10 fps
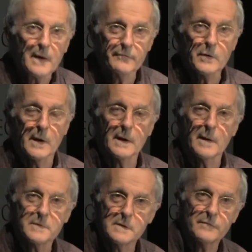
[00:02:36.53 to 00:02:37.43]
If you had
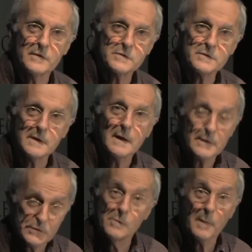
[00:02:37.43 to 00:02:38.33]
leptin deficiency,
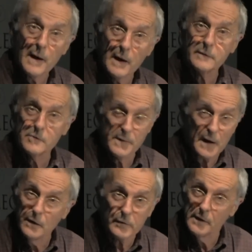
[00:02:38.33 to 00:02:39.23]
too bad, you'd be
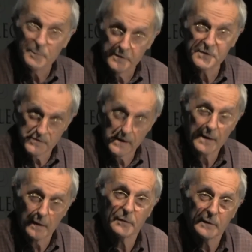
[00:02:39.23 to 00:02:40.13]
hungry, but you'd stay
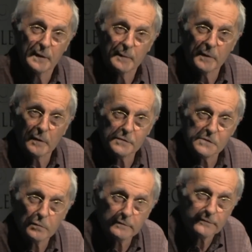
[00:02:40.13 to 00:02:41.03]
hungry because
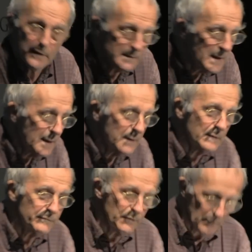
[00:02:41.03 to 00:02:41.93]
you wouldn't find
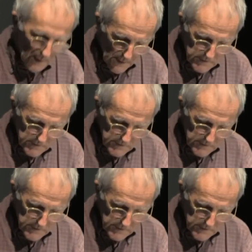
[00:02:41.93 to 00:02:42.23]
enough food.